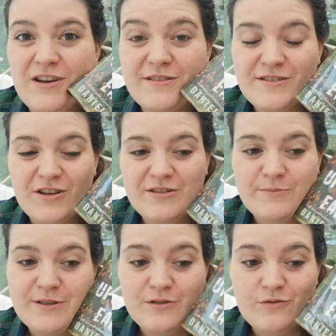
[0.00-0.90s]
earth
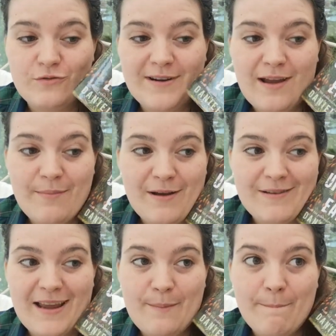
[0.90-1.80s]
started with a story
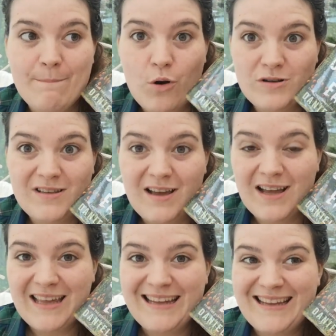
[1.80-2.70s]
about a
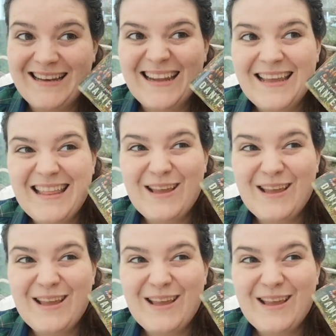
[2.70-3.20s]
boxer in